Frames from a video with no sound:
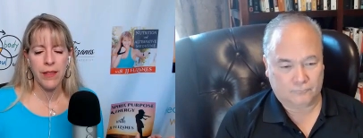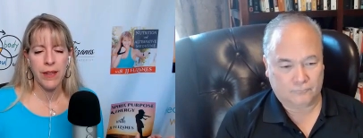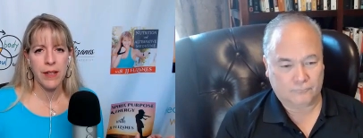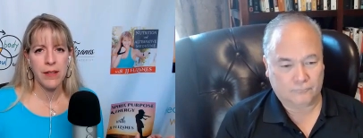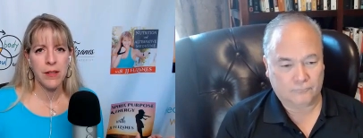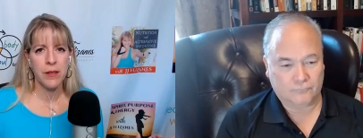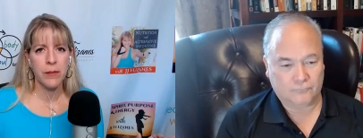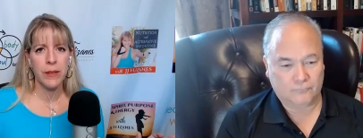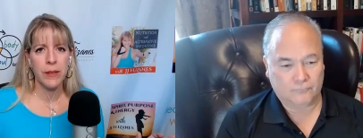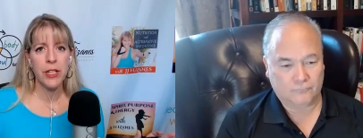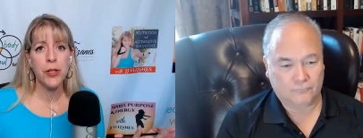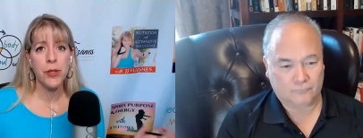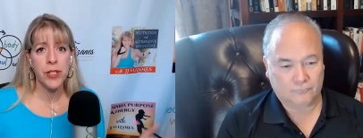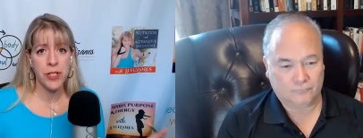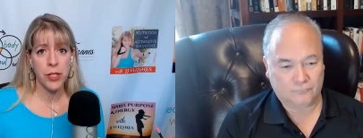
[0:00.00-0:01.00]
Speaker 1: things that
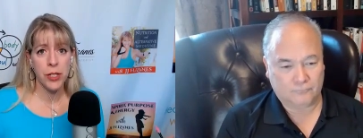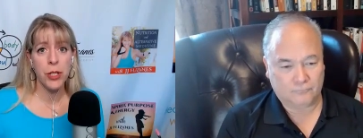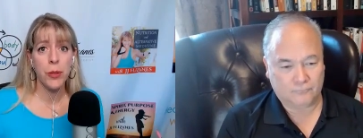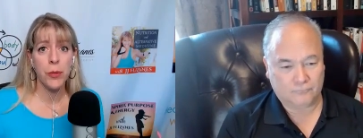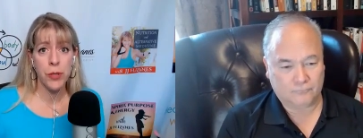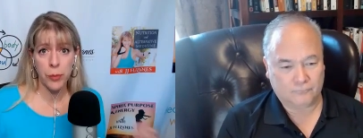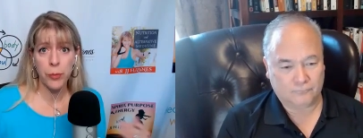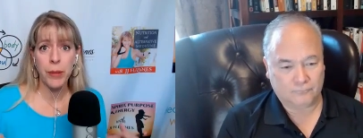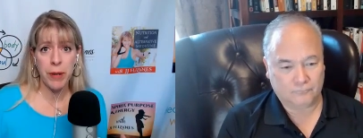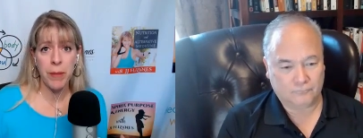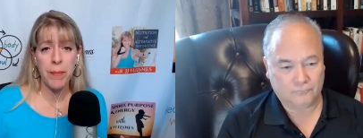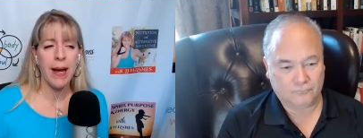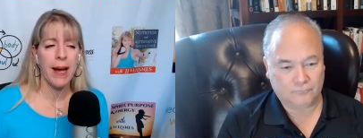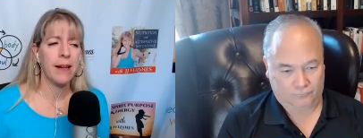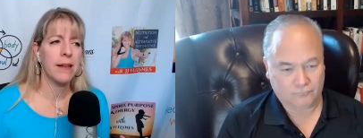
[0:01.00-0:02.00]
interested you to bring me
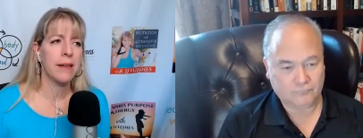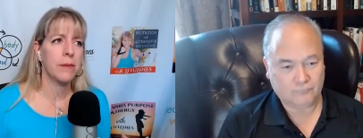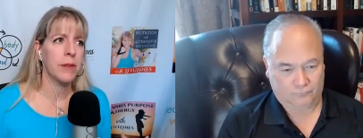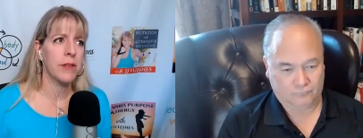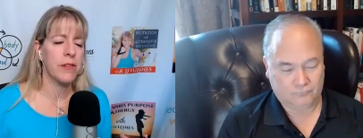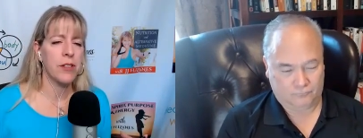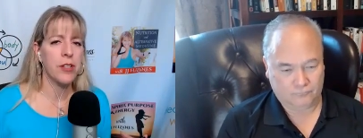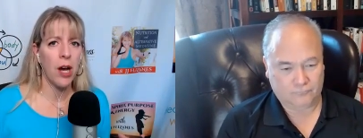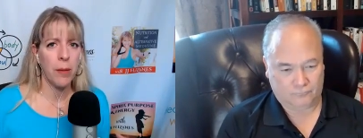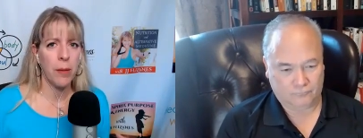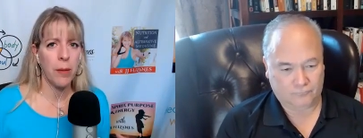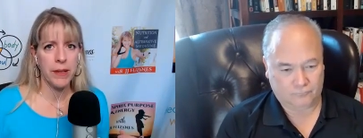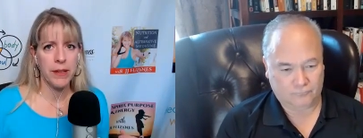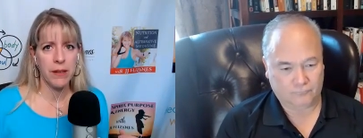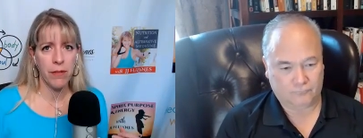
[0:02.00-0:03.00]
back was the
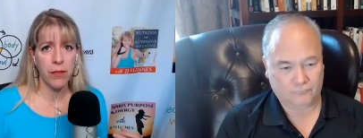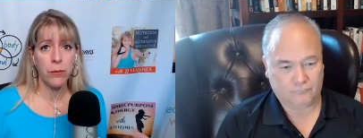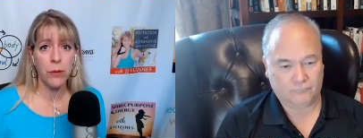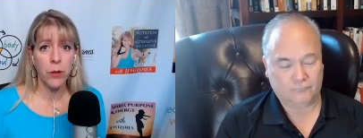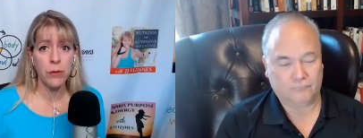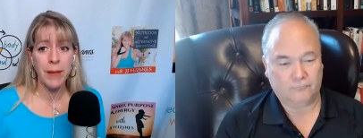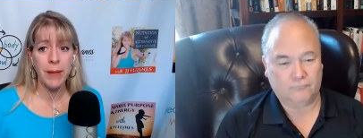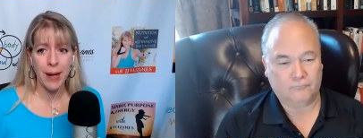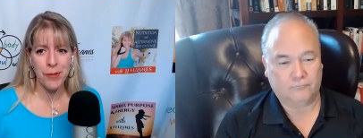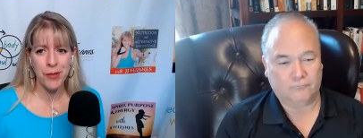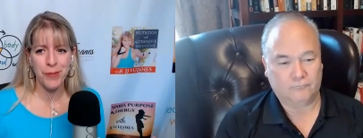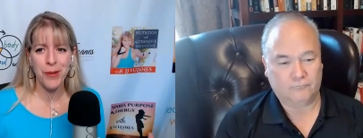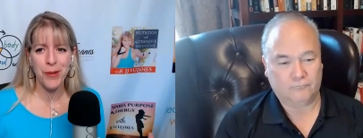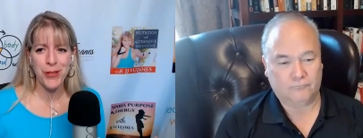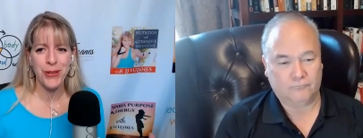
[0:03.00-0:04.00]
topic of the roadmap to
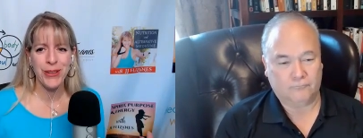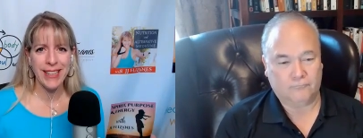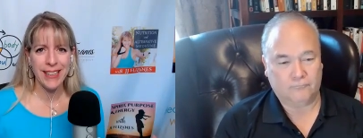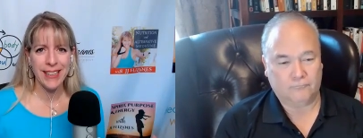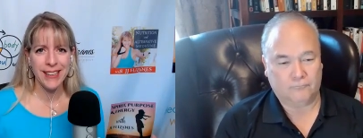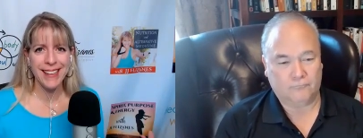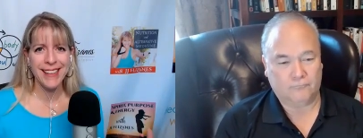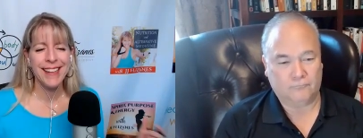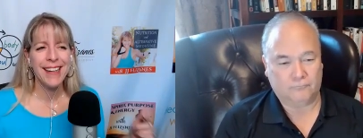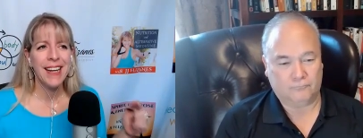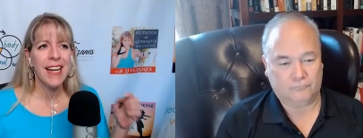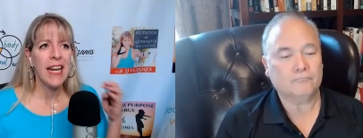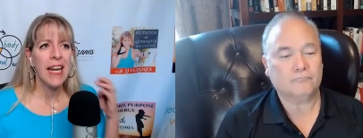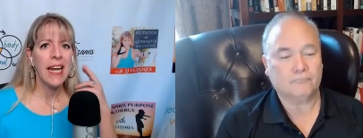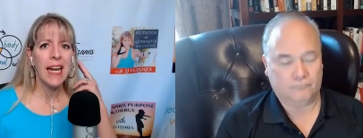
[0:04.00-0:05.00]
emotional healing.
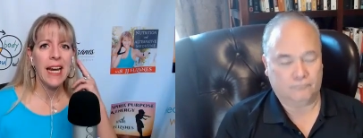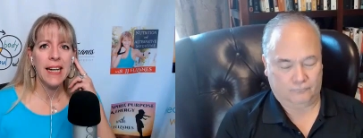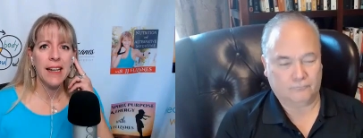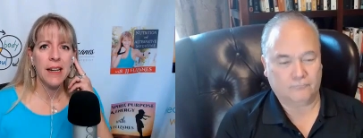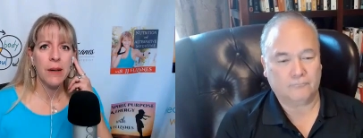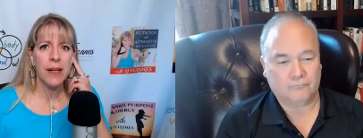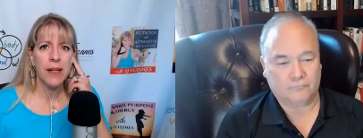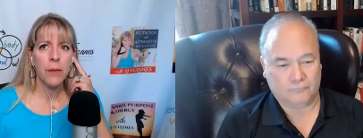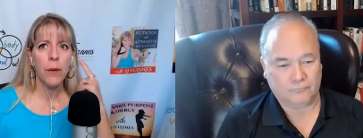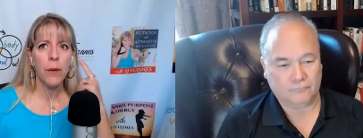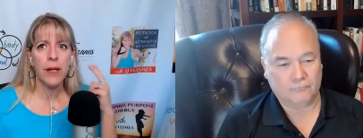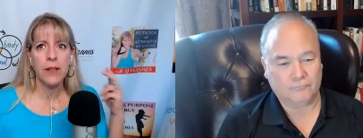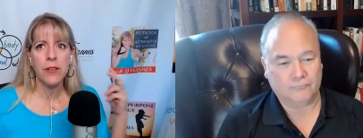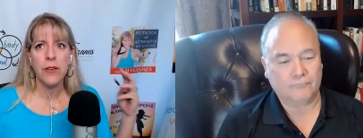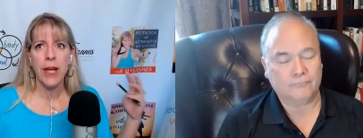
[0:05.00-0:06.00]
And I want
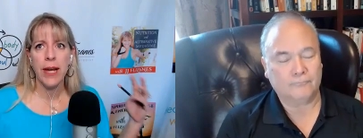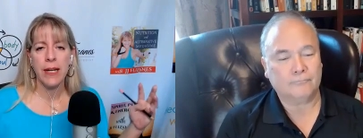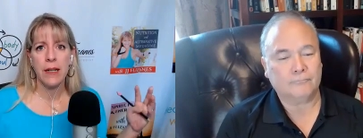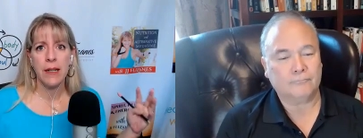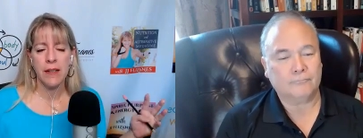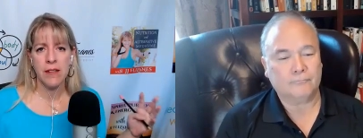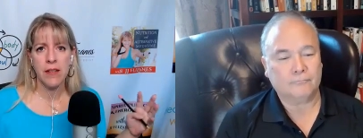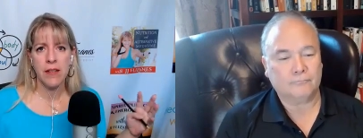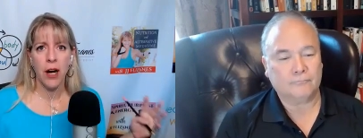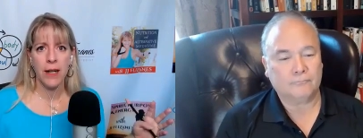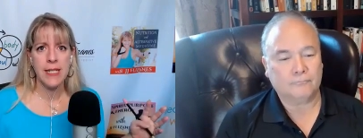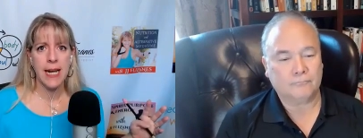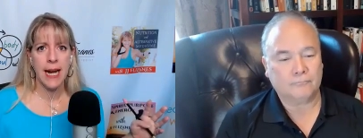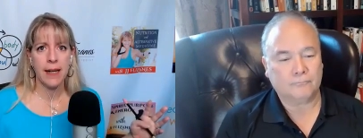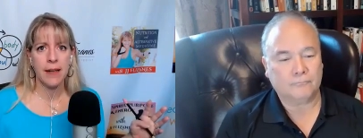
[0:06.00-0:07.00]
to do that in this
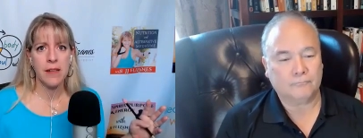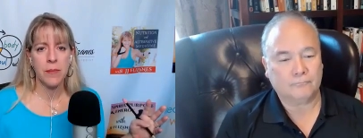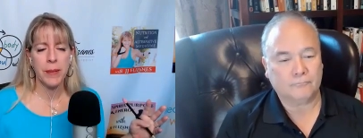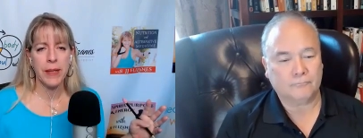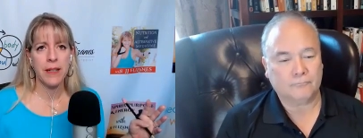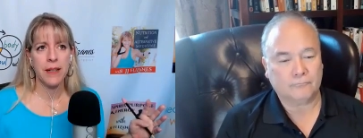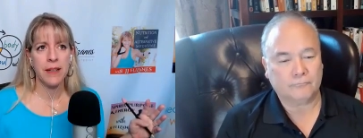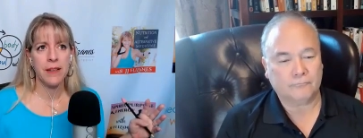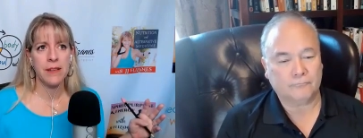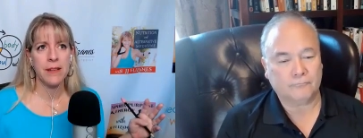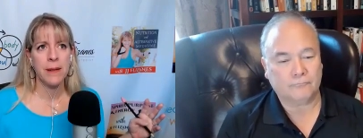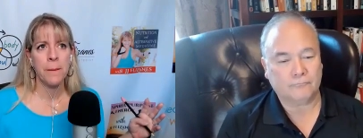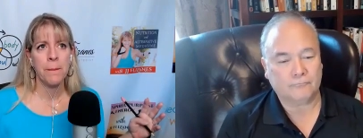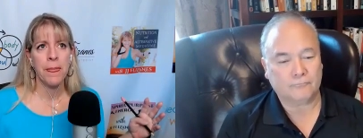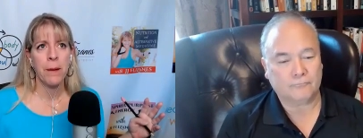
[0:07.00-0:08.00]
context, because
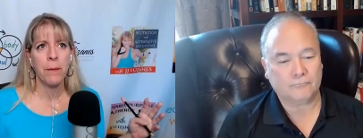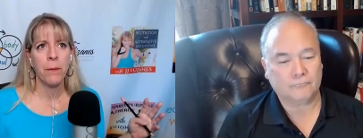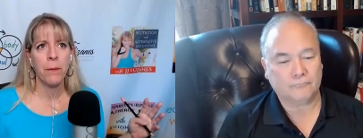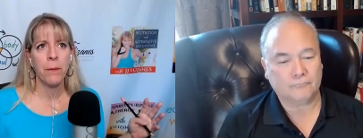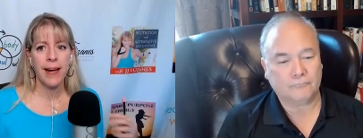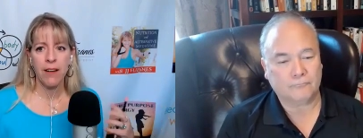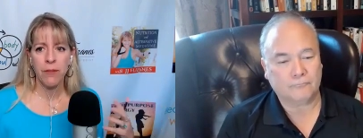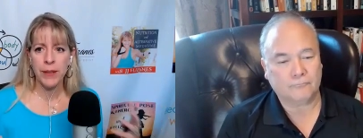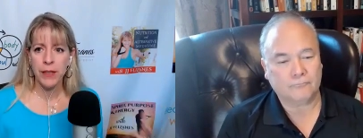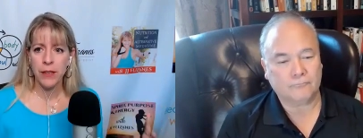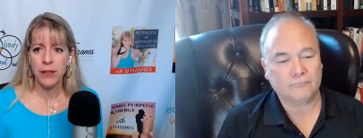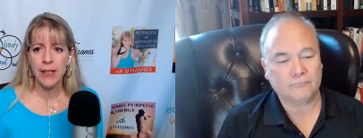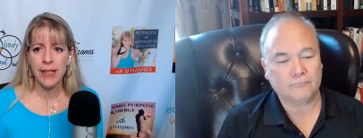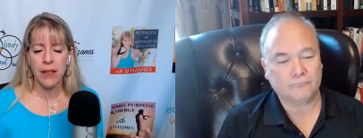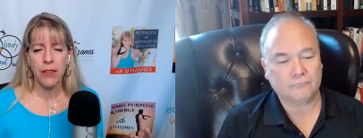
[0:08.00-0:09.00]
what I have been
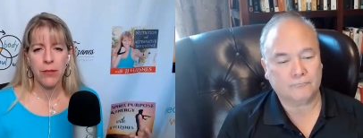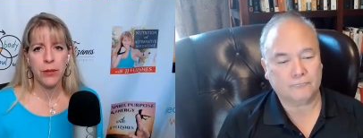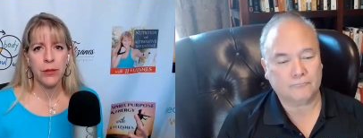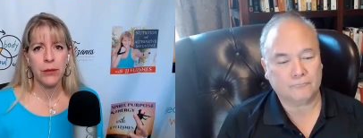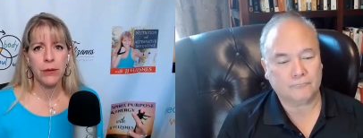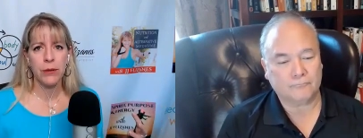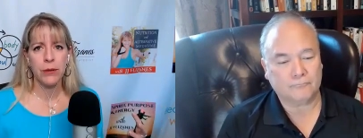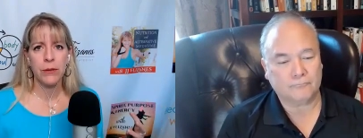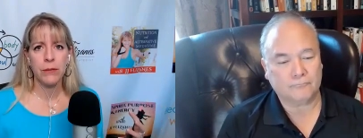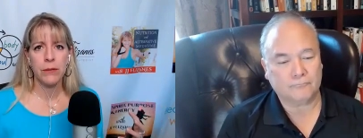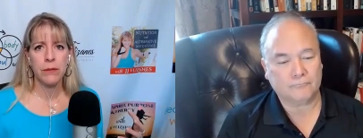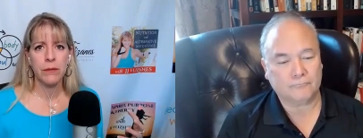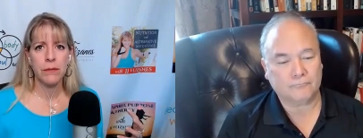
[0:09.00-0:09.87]
learning through